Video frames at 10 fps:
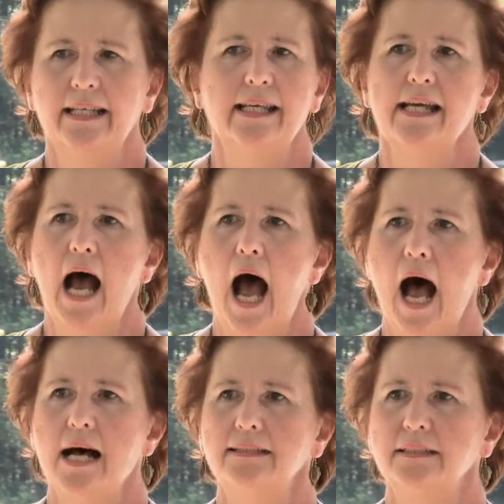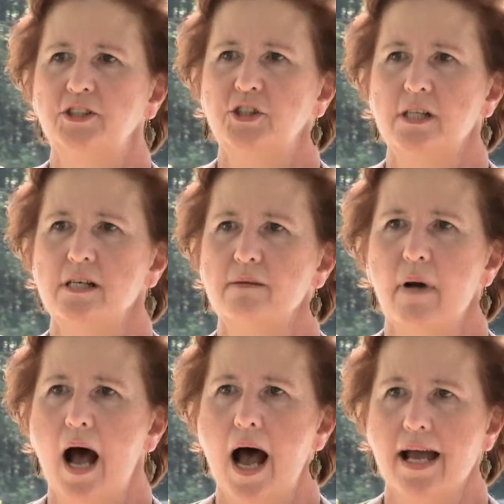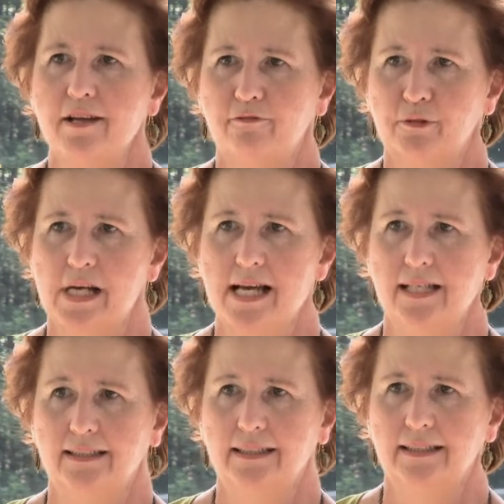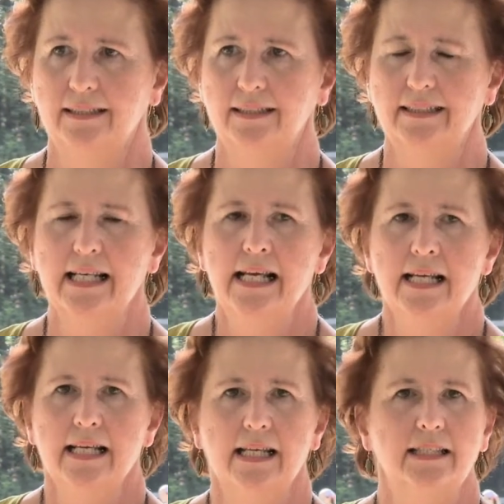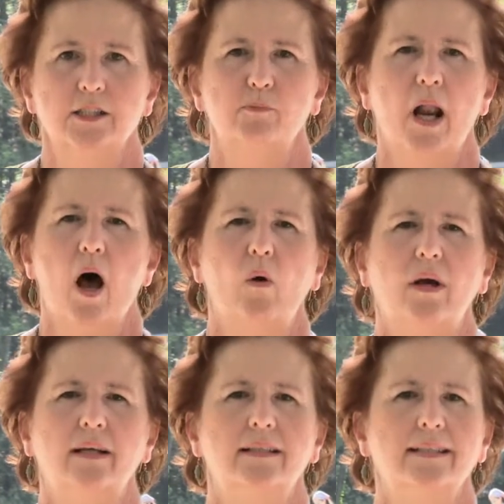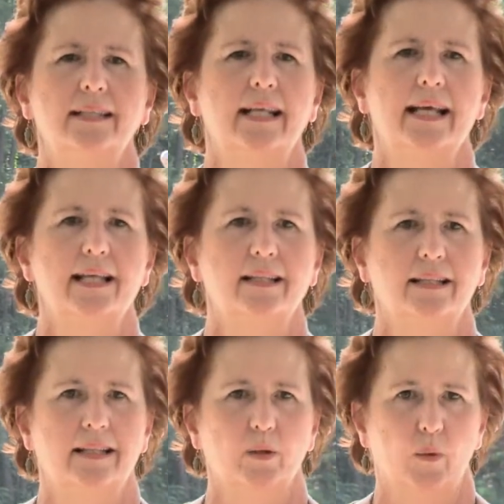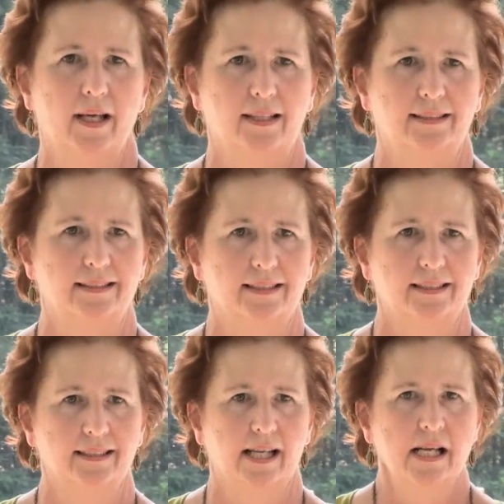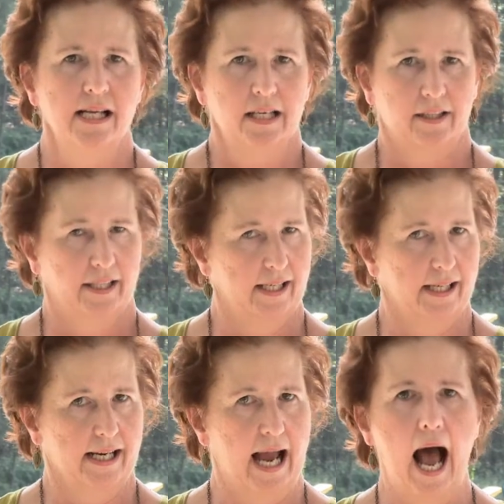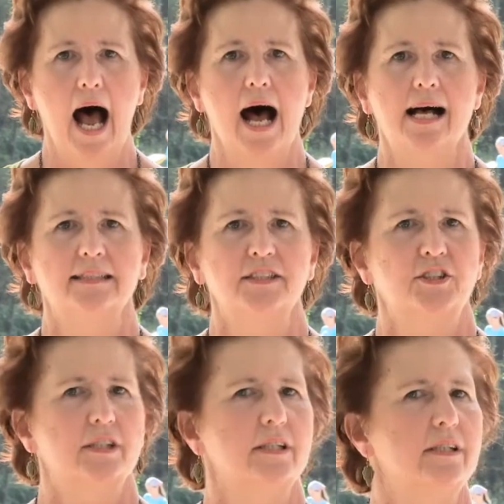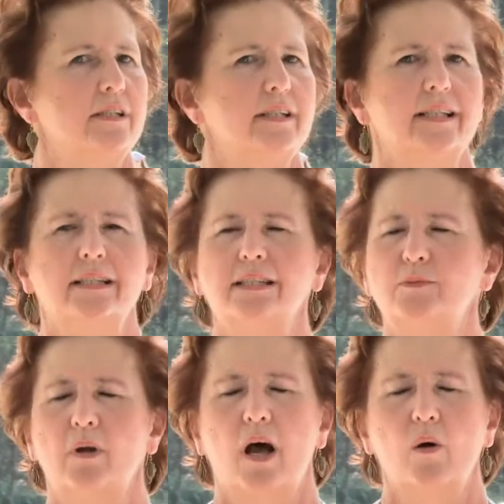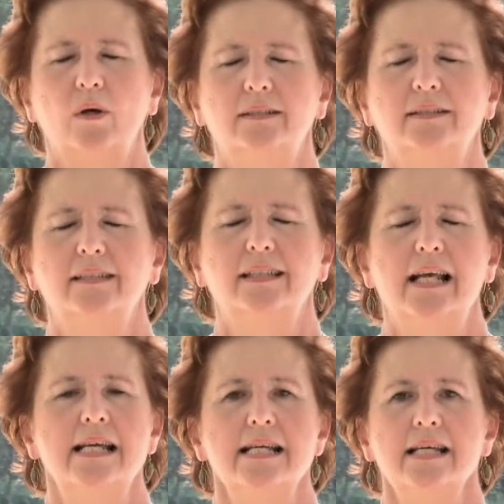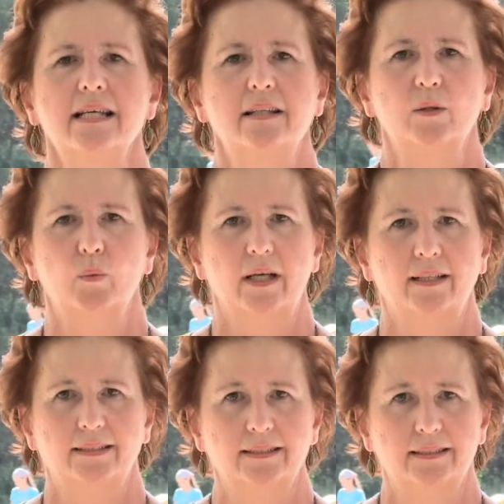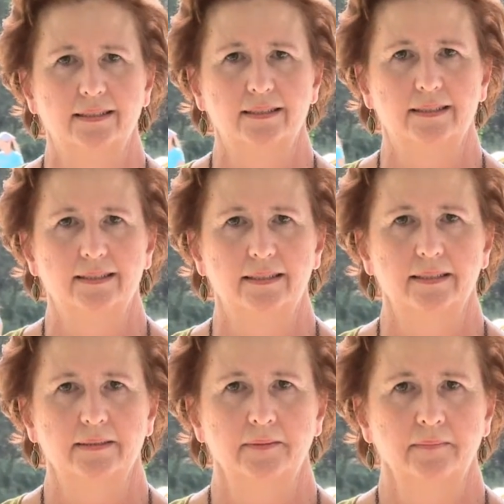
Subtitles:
The answer, my friends, is blowing in the wind. The answer is blowing in the wind.